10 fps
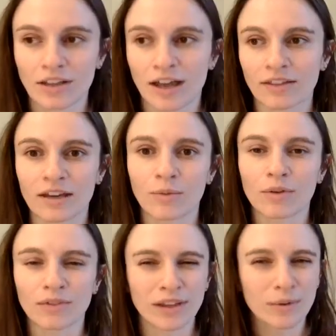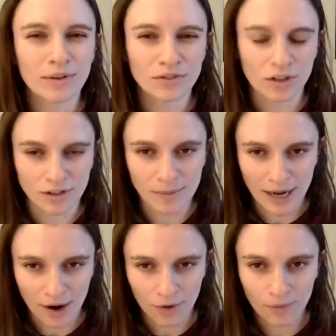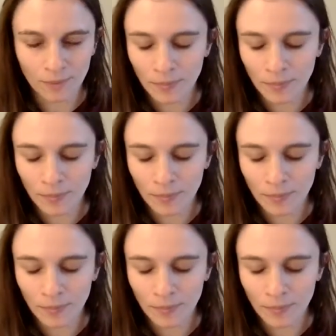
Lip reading: that really would have stressed me out.